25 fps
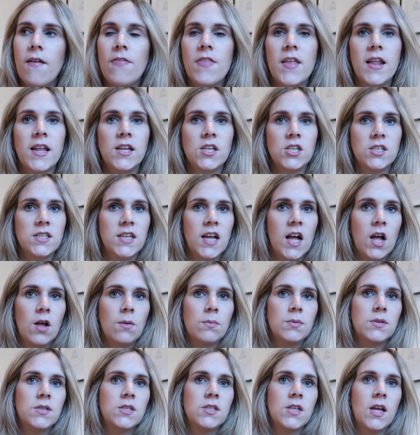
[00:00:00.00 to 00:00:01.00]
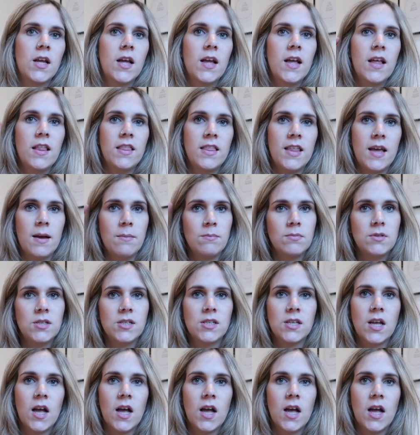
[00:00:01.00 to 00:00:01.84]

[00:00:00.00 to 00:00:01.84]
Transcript: and then it just helps them to